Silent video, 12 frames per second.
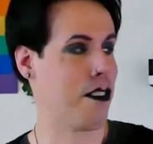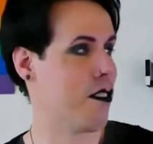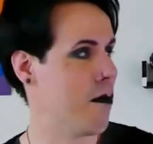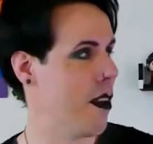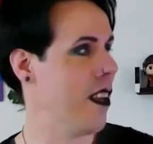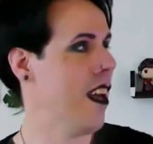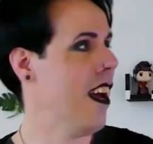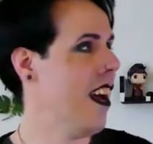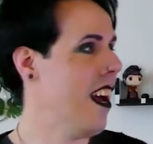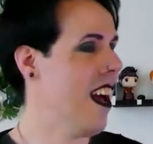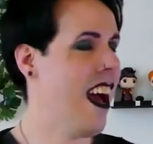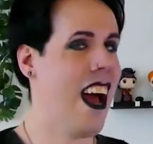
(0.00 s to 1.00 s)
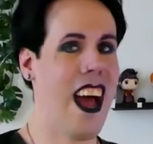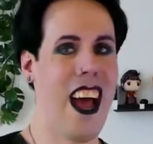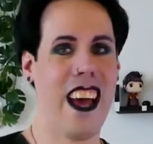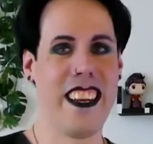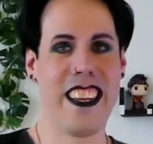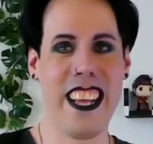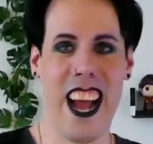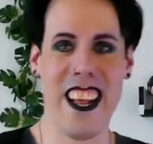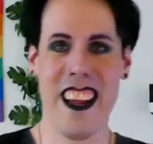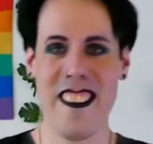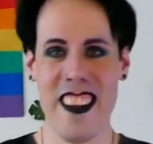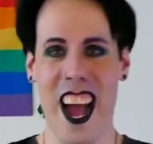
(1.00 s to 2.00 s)
just me. And he
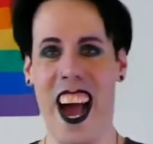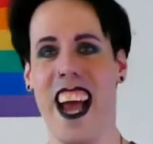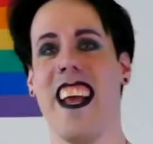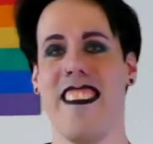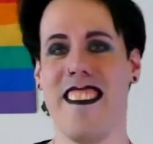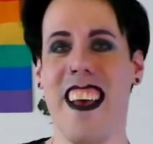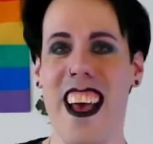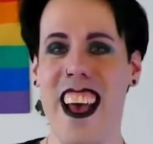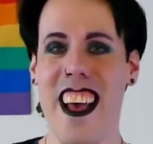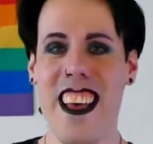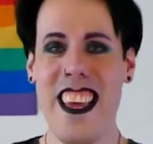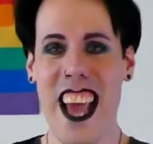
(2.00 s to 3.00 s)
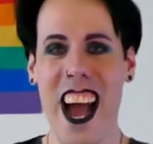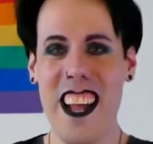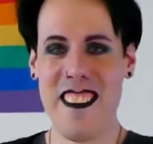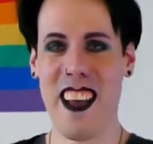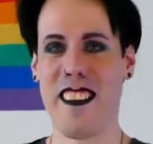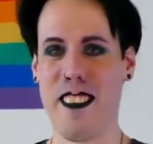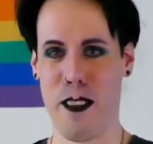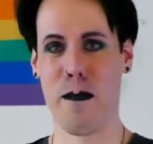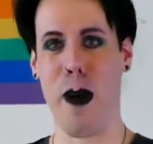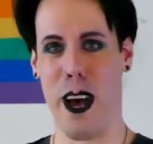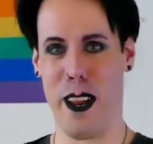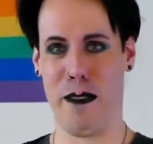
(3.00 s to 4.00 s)
hijacks his
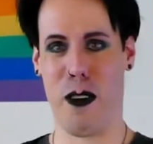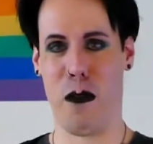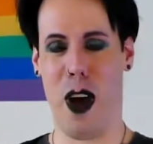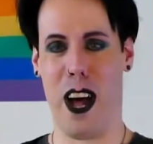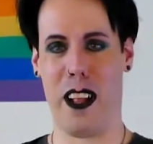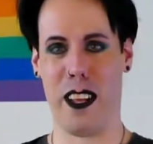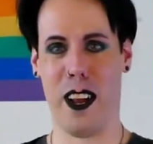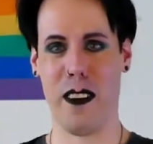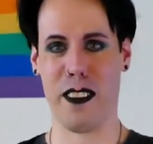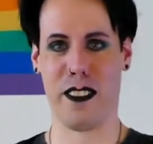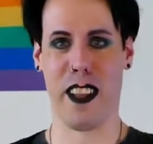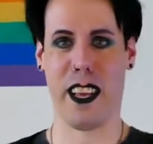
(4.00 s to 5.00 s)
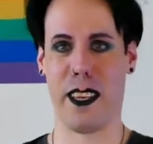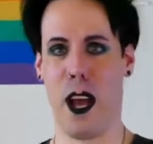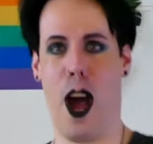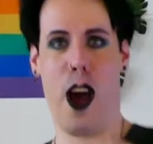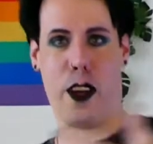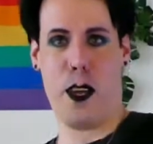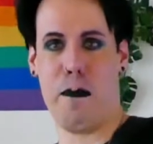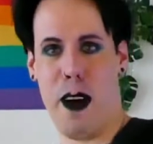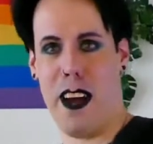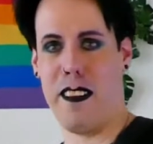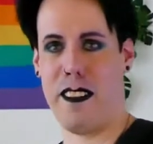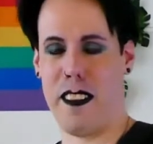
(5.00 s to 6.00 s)
body for a while, you know, just like
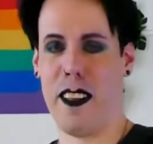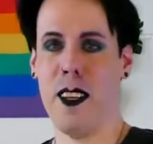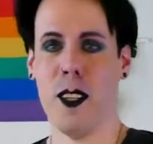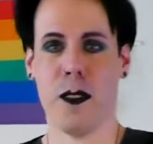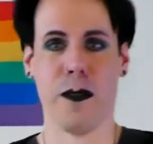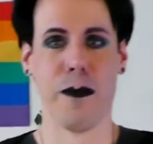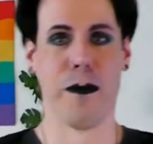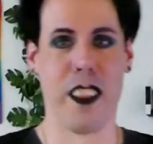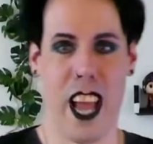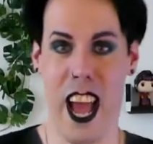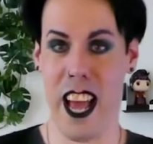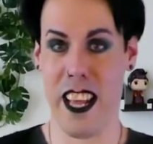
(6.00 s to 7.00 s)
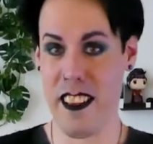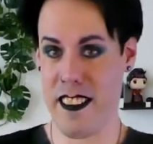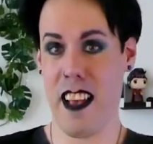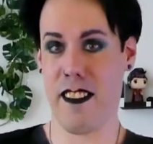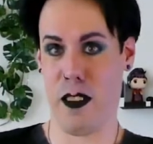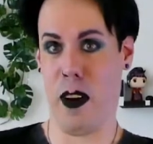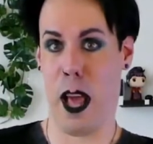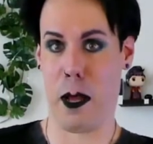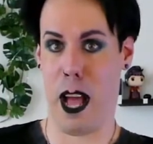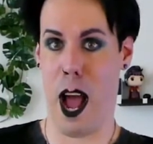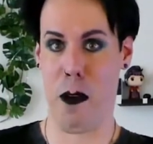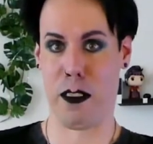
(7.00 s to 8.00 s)
occupies it. And he says so, like,
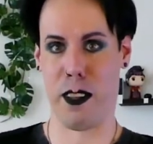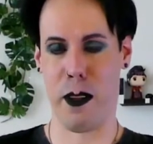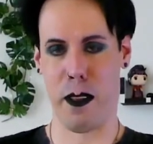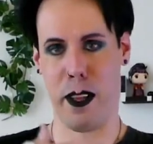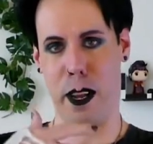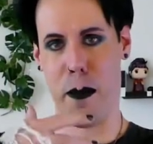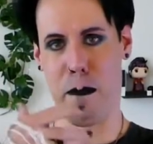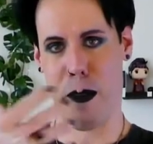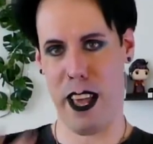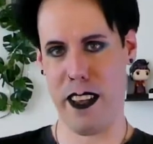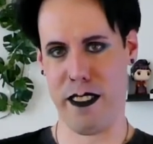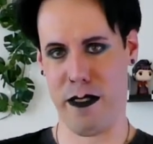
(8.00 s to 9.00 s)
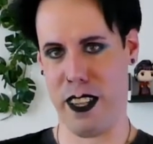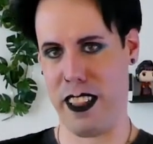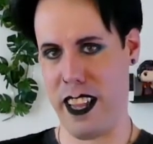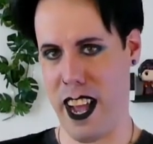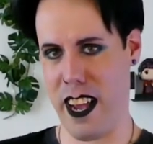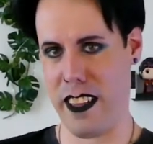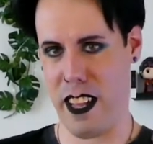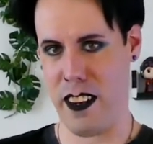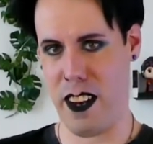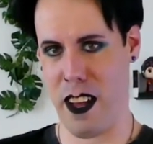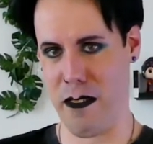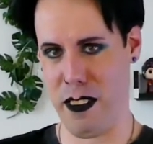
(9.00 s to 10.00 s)
I wasn't in a place with light
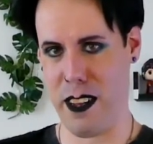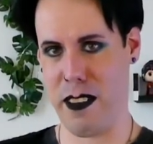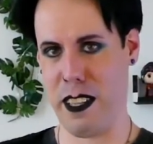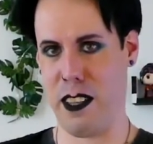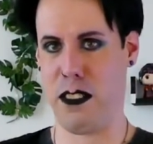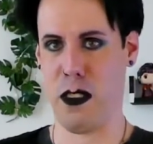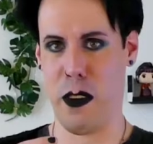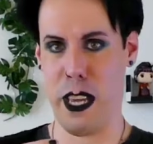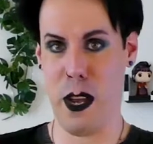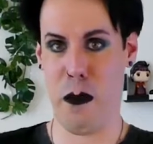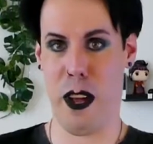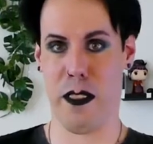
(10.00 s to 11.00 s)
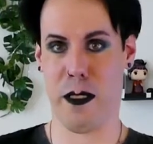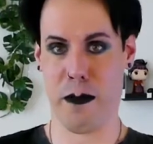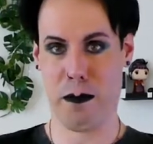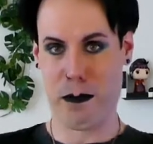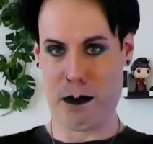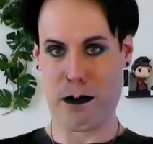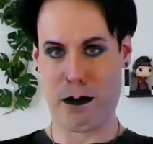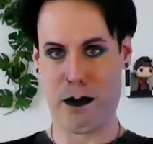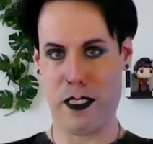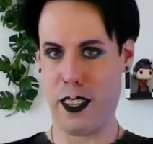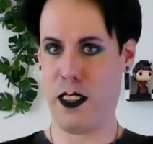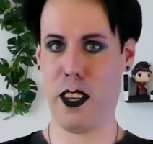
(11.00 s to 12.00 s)
and love and everything, so he went
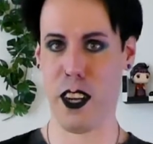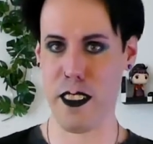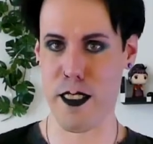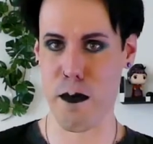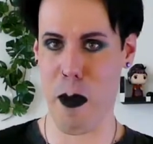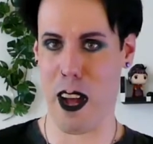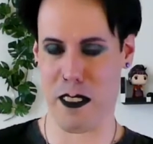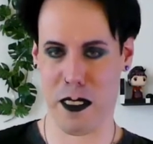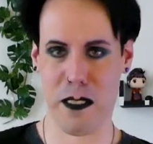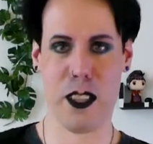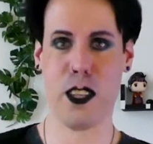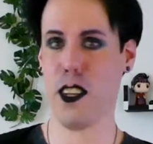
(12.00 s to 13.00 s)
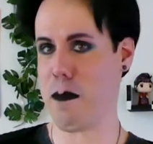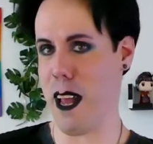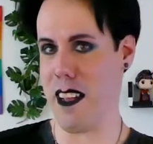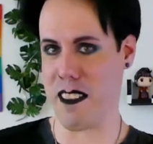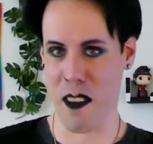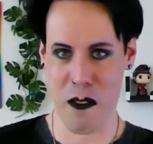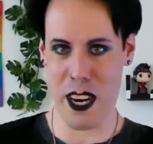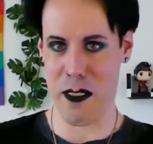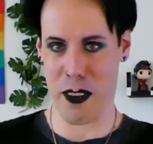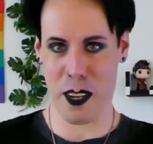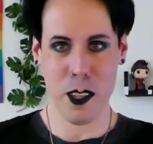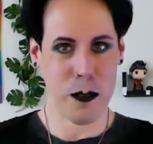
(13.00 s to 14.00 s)
to the good spot, the good place,
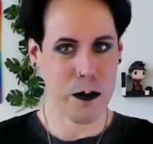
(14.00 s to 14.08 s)
whatever.